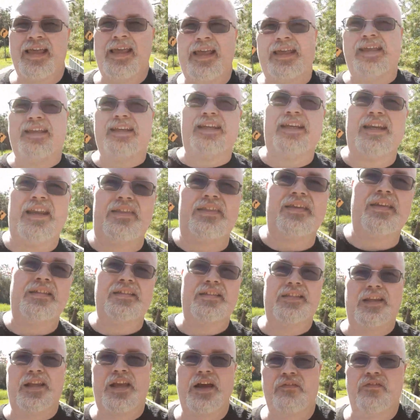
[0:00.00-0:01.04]
And anything that
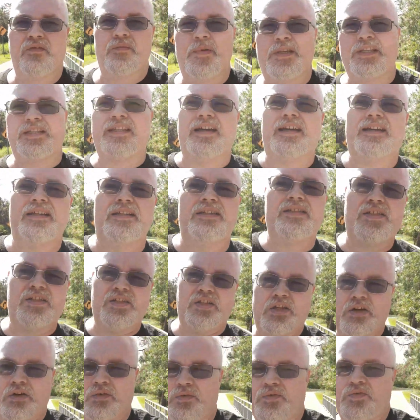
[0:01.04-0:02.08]
the government does, you
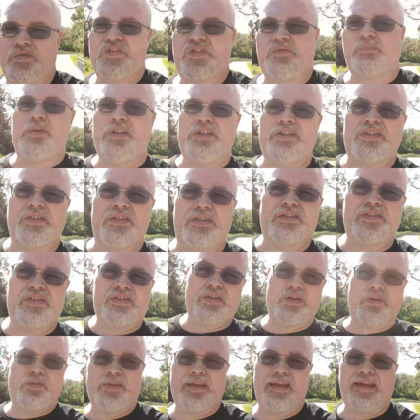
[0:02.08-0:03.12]
know, spins it
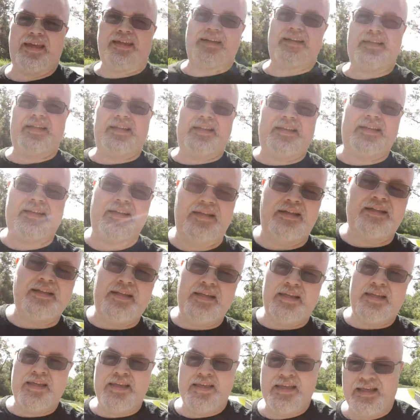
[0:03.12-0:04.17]
so that
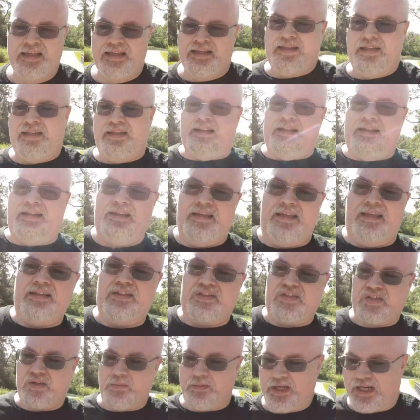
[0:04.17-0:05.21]

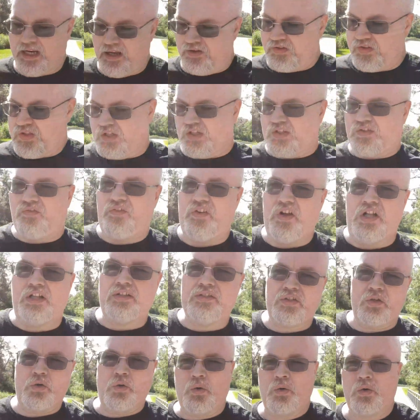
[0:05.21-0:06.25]
it's somebody else's
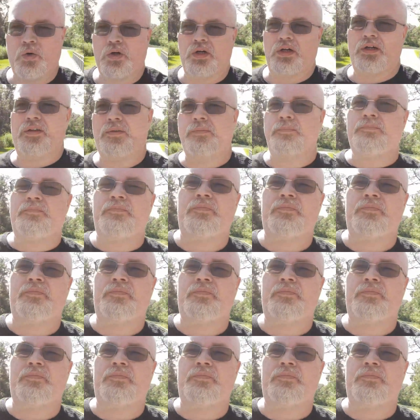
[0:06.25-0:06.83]
fault or,